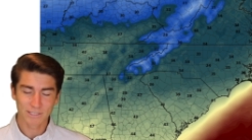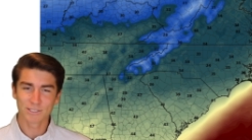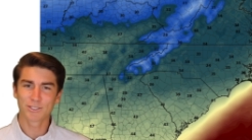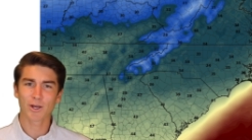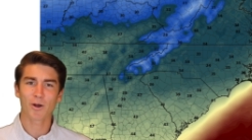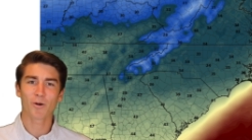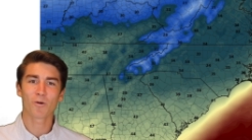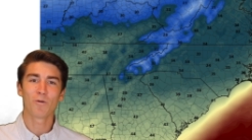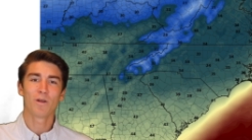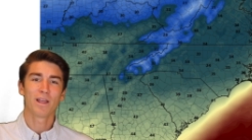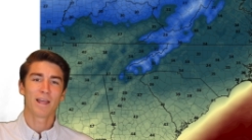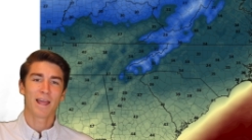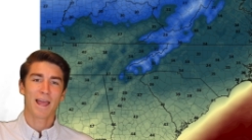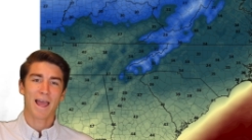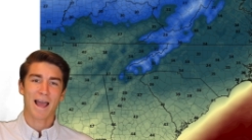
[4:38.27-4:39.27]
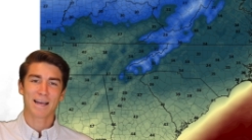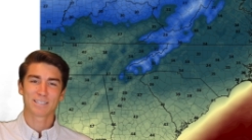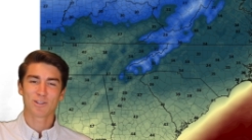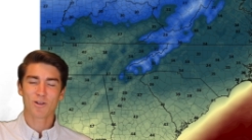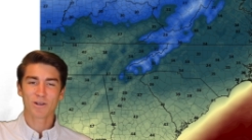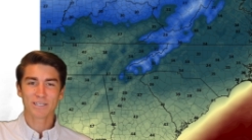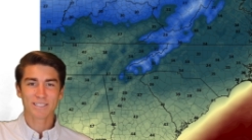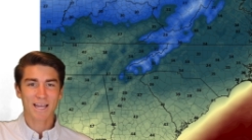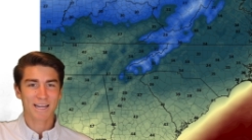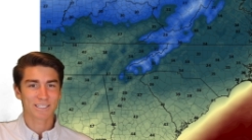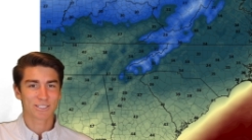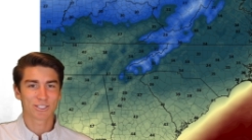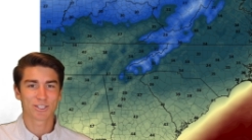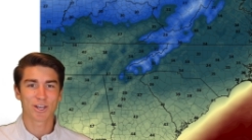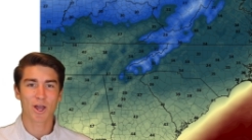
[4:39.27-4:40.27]
So as long as
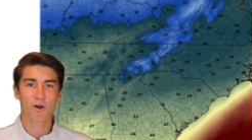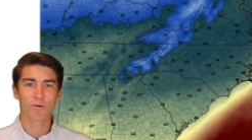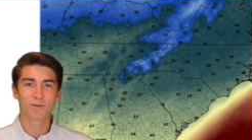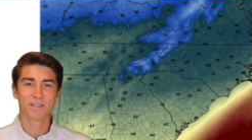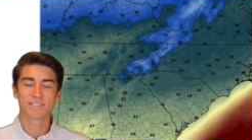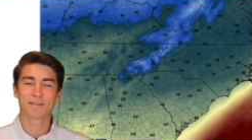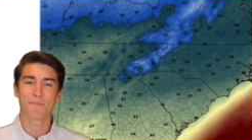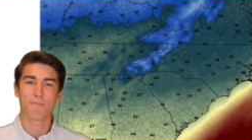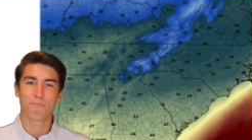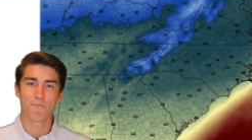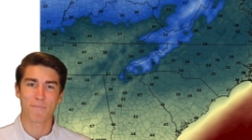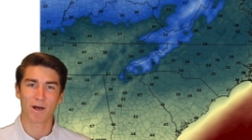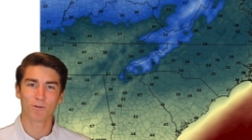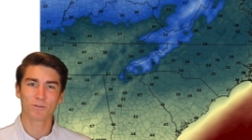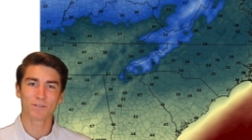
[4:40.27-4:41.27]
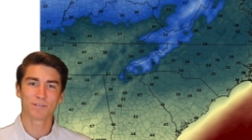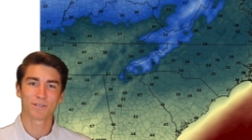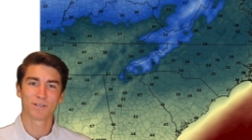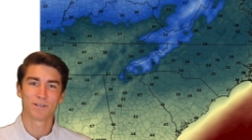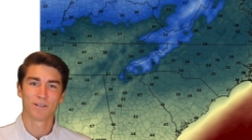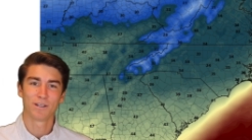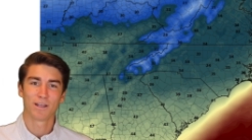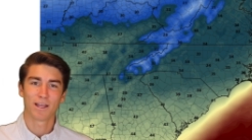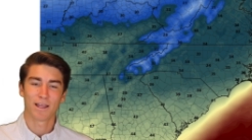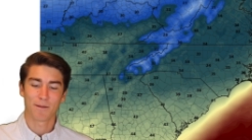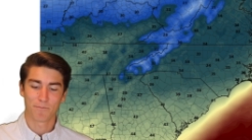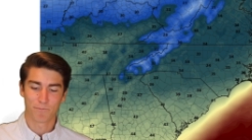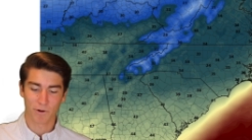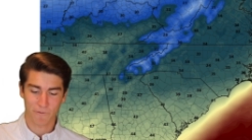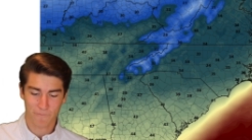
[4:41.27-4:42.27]
that snow doesn't melt
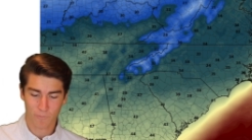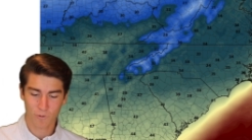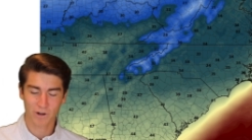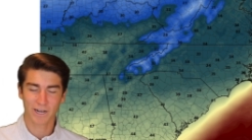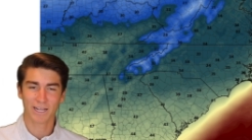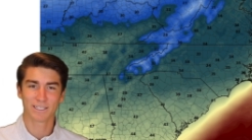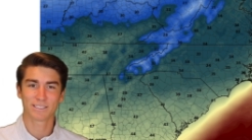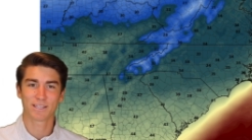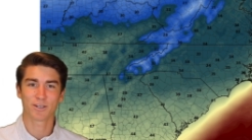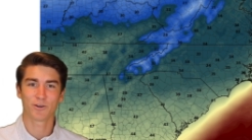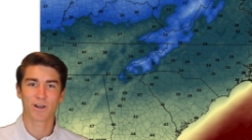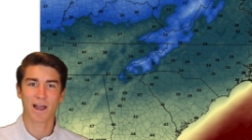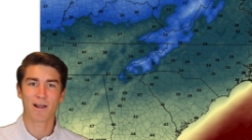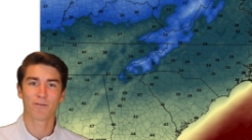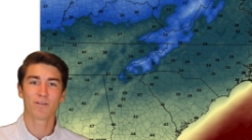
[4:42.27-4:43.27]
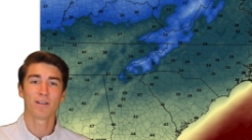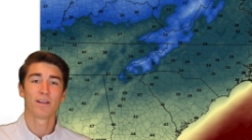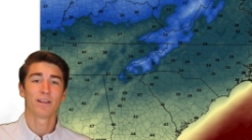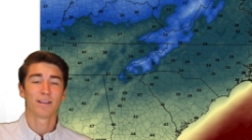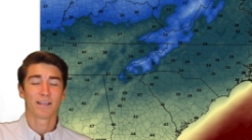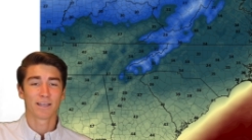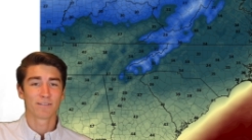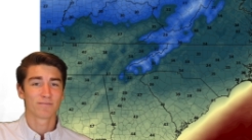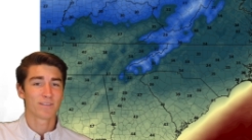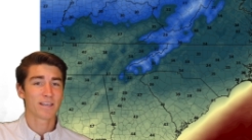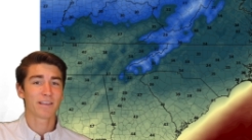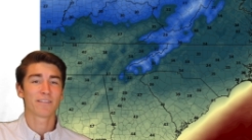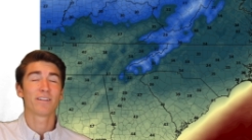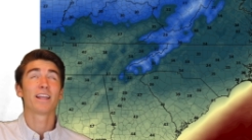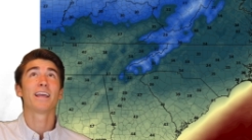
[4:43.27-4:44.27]
before it hits the ground,
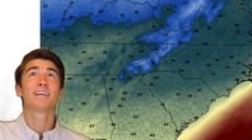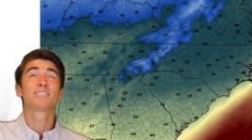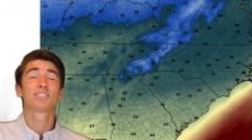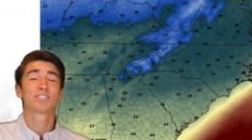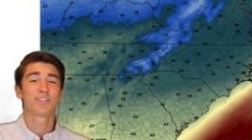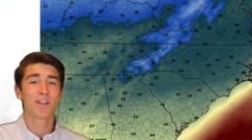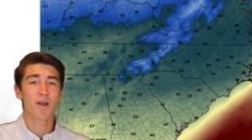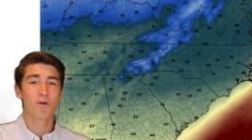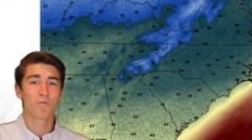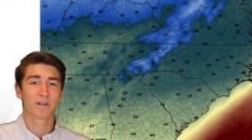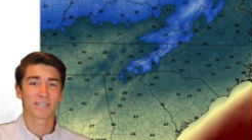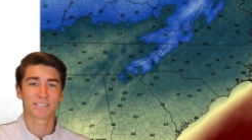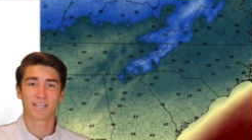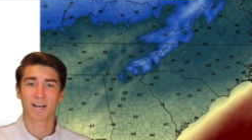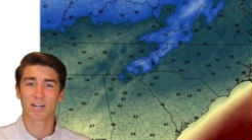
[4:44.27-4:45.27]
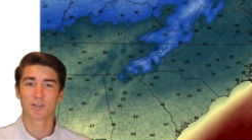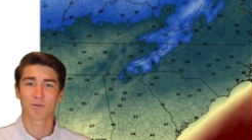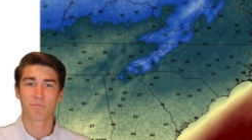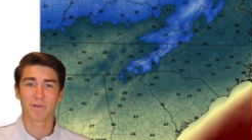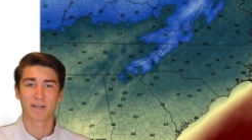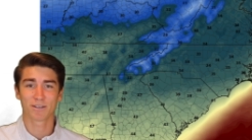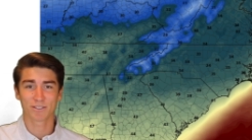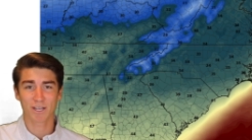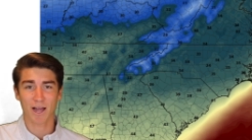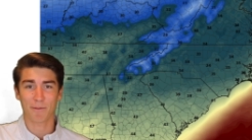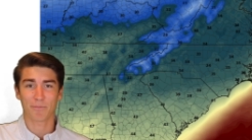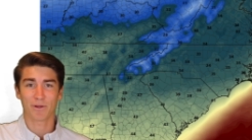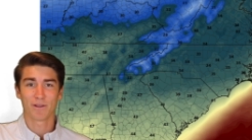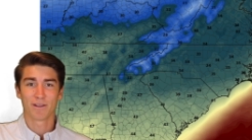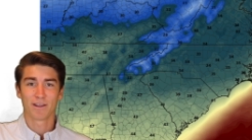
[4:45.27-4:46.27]
then it's snow when it's 100 meters
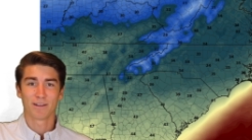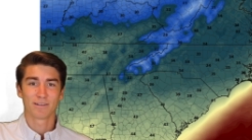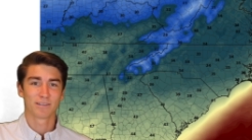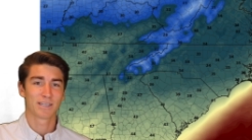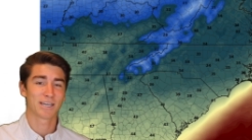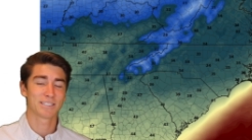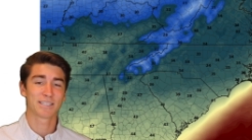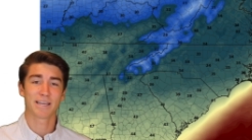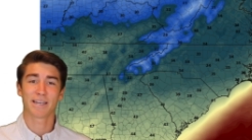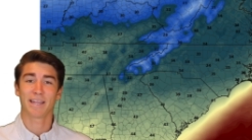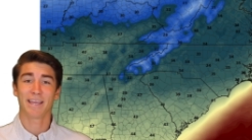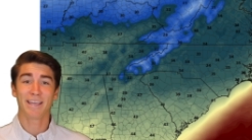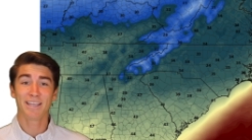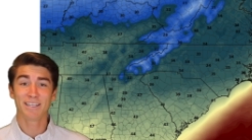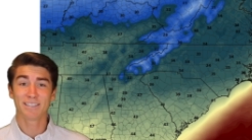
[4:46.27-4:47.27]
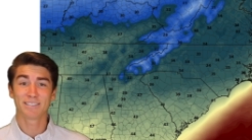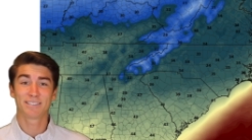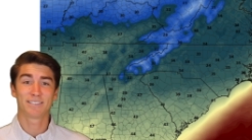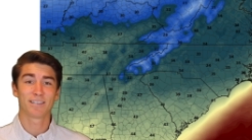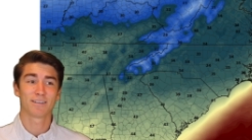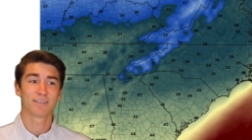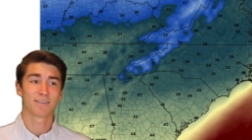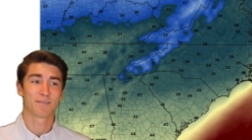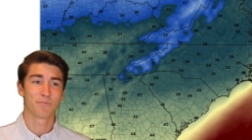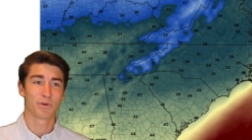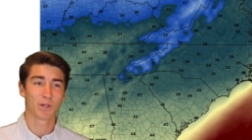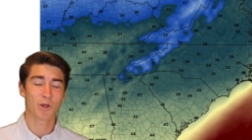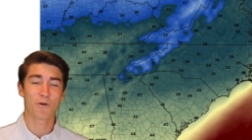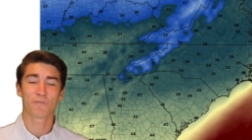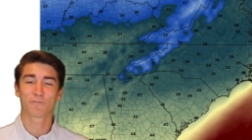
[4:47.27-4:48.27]
up because it is
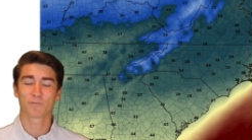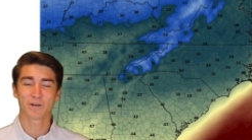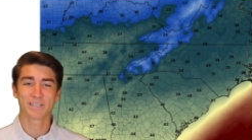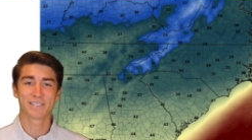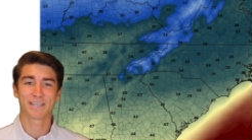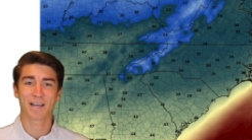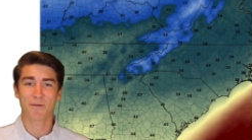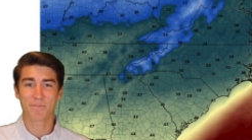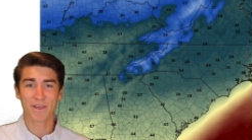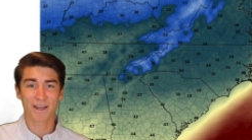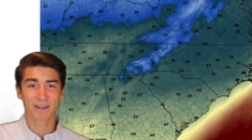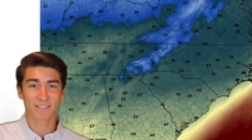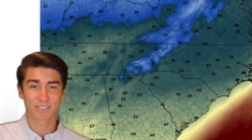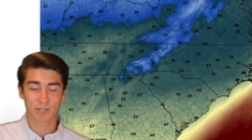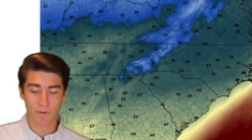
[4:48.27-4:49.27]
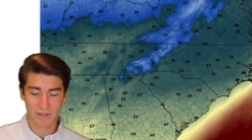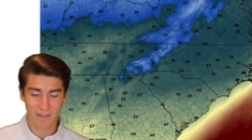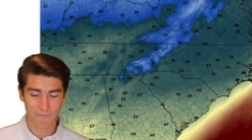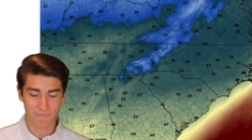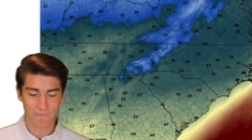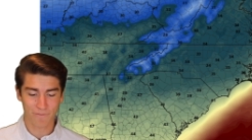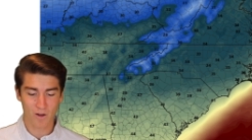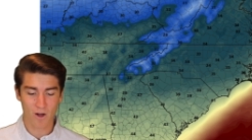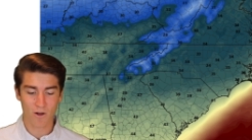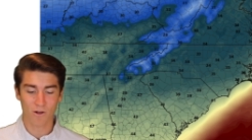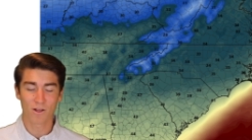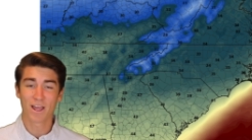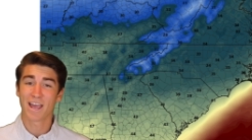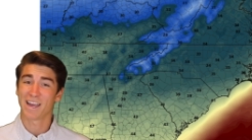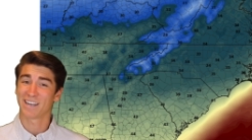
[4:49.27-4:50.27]
below freezing up there, so it can
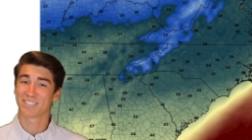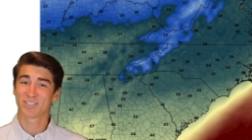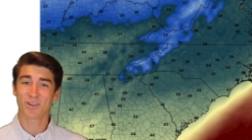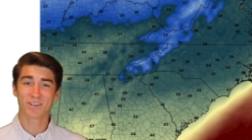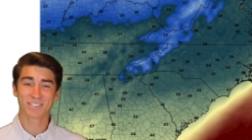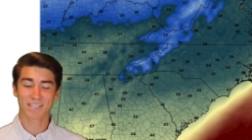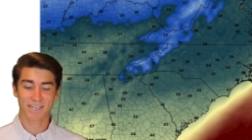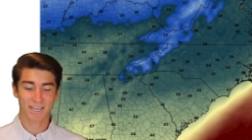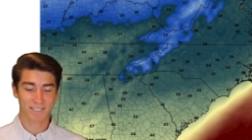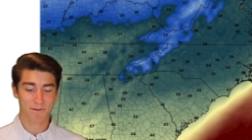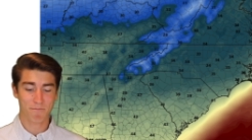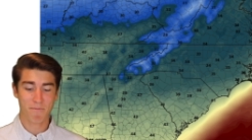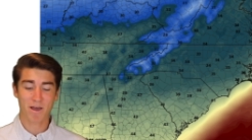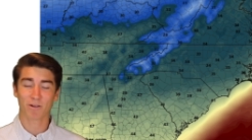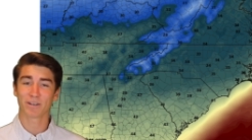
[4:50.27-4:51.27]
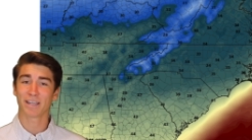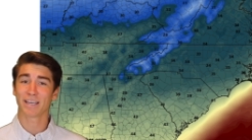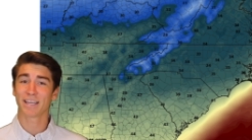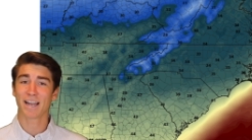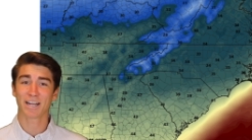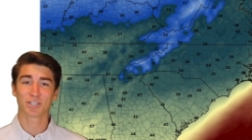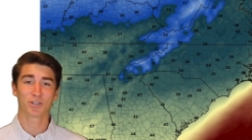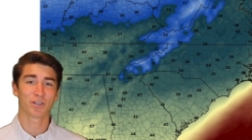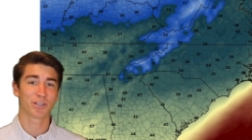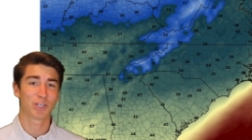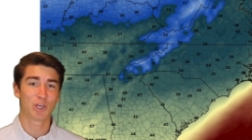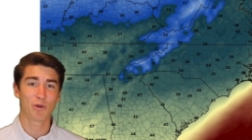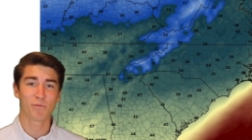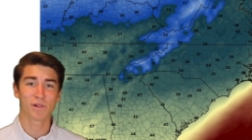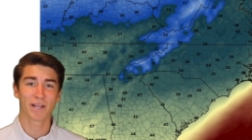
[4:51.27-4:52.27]
fall, and as long as it doesn't melt, it can actually
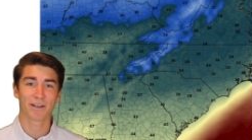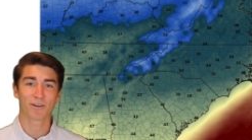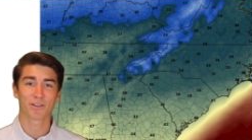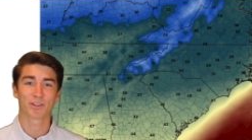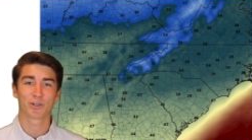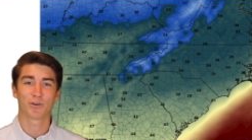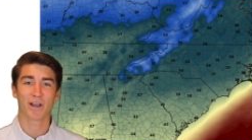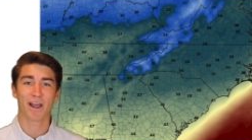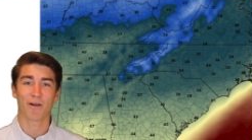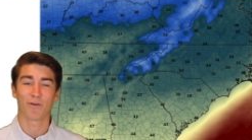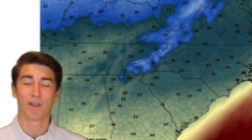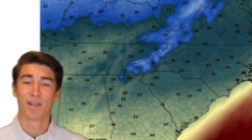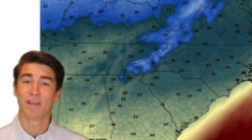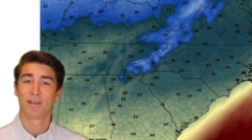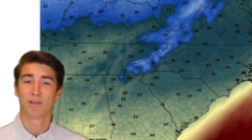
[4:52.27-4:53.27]
accumulate on the ground